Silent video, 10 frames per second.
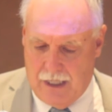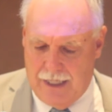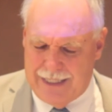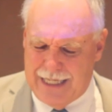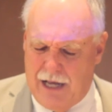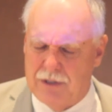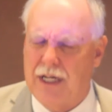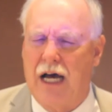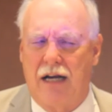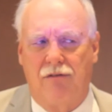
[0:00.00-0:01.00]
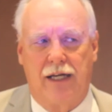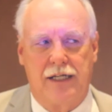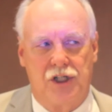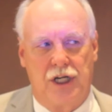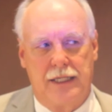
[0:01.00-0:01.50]
This sounds kind of
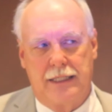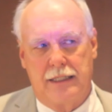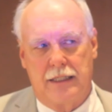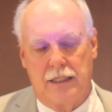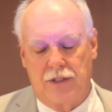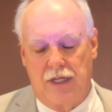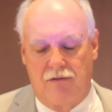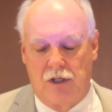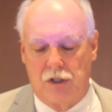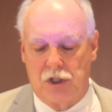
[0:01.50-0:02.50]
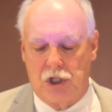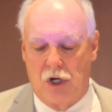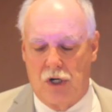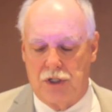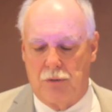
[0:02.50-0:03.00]
like Jesus is giving the
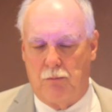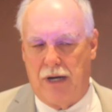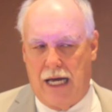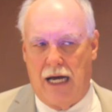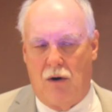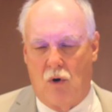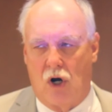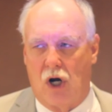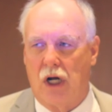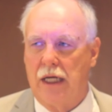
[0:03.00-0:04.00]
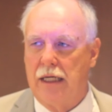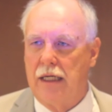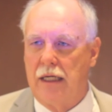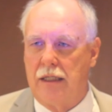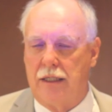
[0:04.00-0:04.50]
church the power
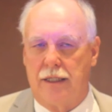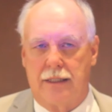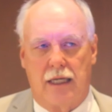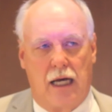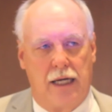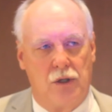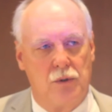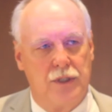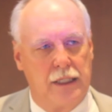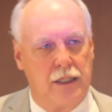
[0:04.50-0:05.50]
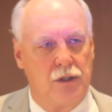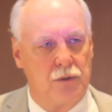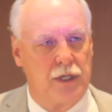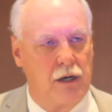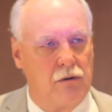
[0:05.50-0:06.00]
to decide who's in and
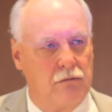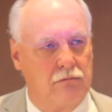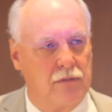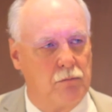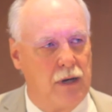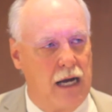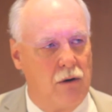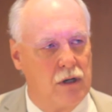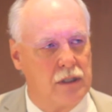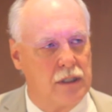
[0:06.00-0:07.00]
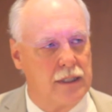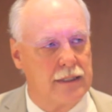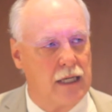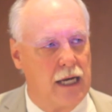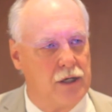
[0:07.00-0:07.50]
who's out, the power to
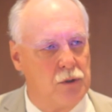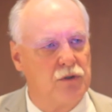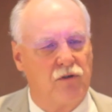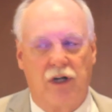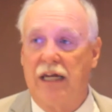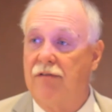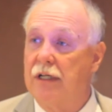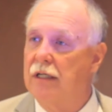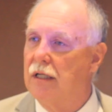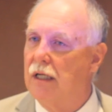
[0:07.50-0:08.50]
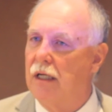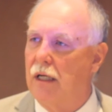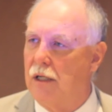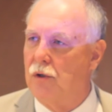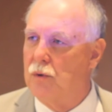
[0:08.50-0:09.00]
decide who's forgiven
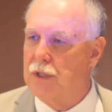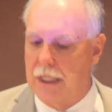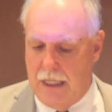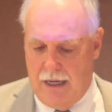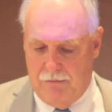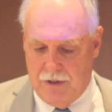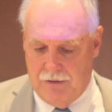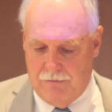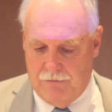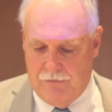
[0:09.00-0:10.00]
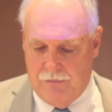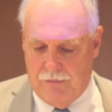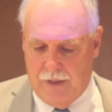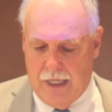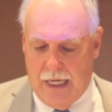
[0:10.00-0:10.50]
and who's condemned.
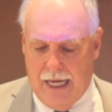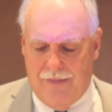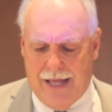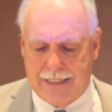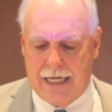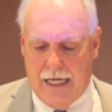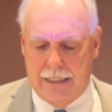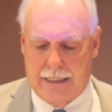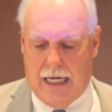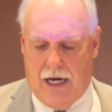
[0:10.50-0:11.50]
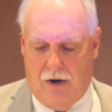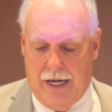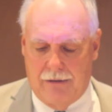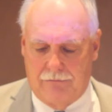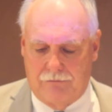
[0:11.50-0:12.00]
And that's kind of
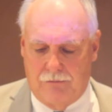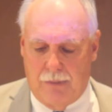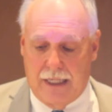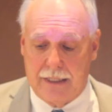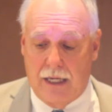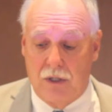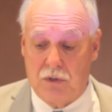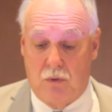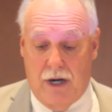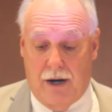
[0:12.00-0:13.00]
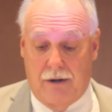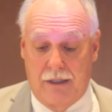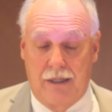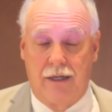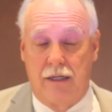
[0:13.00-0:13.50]
scary because
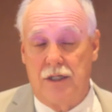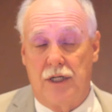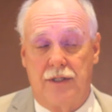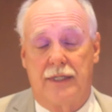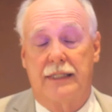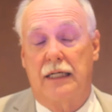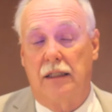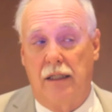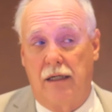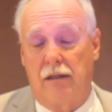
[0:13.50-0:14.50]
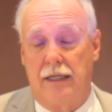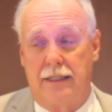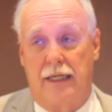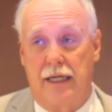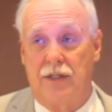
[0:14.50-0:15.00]
elsewhere, Jesus clearly
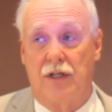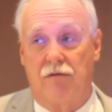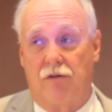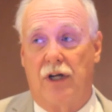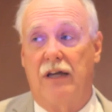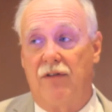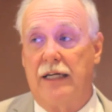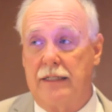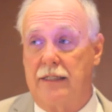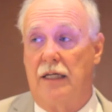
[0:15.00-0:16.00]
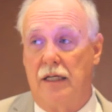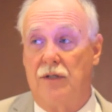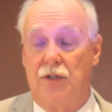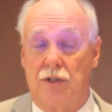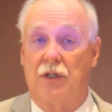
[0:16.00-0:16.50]
says that forgiving
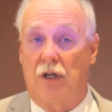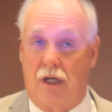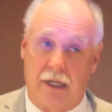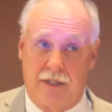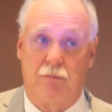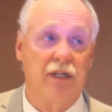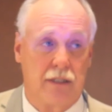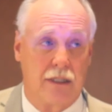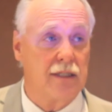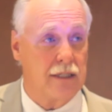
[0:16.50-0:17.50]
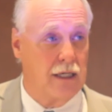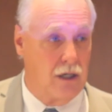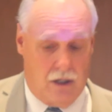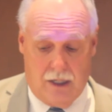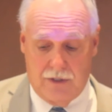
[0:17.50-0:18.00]
sins is God's business and
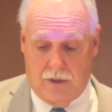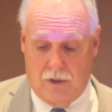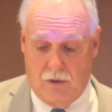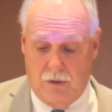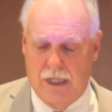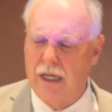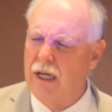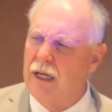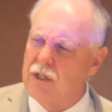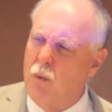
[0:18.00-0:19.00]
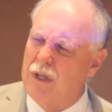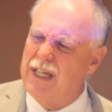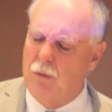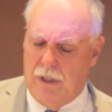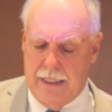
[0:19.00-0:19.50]
God's alone. So, what's
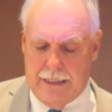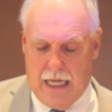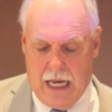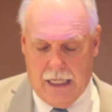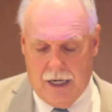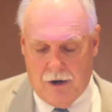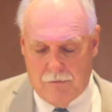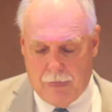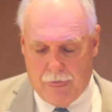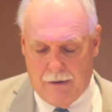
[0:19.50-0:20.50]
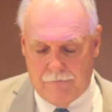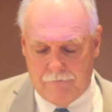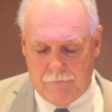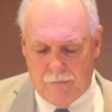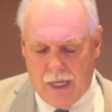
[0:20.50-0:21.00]
he really saying here?
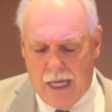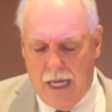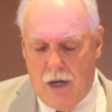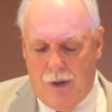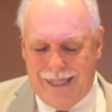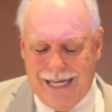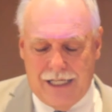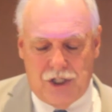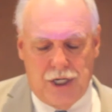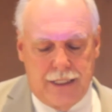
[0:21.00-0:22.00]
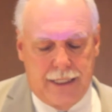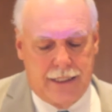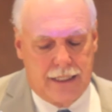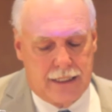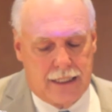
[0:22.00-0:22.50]
Well, I think Jesus
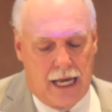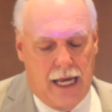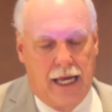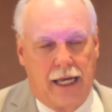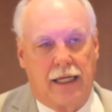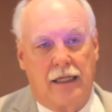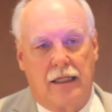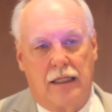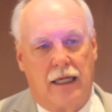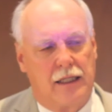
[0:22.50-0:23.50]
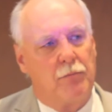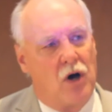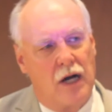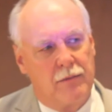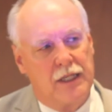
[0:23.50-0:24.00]
is saying at the
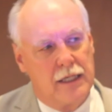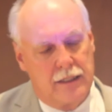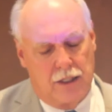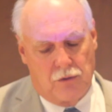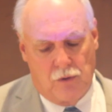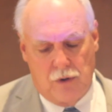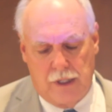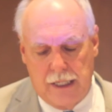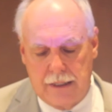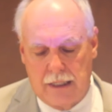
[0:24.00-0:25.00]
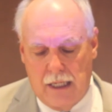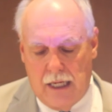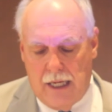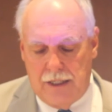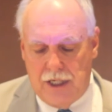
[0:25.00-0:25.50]
bottom of this, at the root of this,
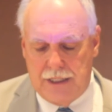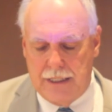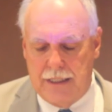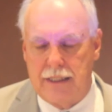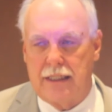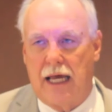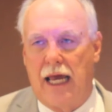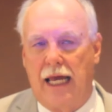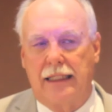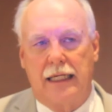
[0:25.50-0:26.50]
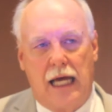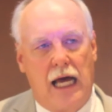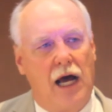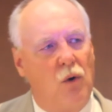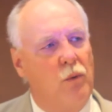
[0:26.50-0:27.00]
Jesus is saying that
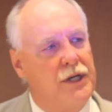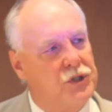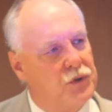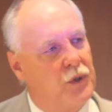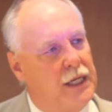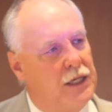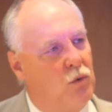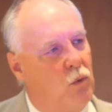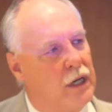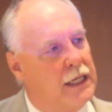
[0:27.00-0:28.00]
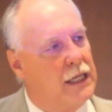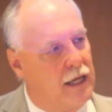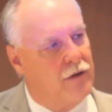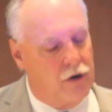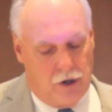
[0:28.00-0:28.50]
how we treat one
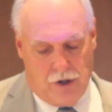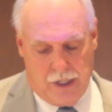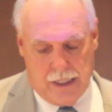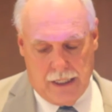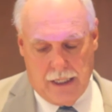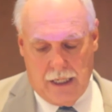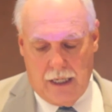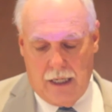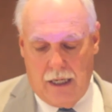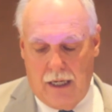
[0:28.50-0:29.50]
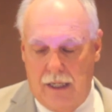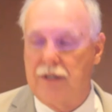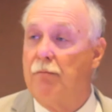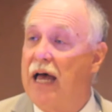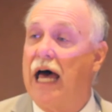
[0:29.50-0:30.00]
another is
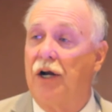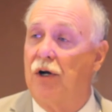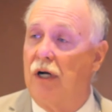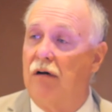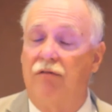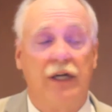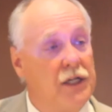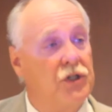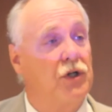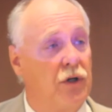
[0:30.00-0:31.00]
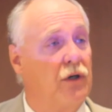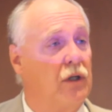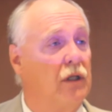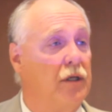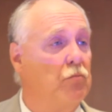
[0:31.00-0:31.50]
a matter of eternal
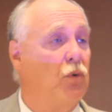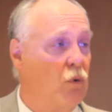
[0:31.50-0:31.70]
importance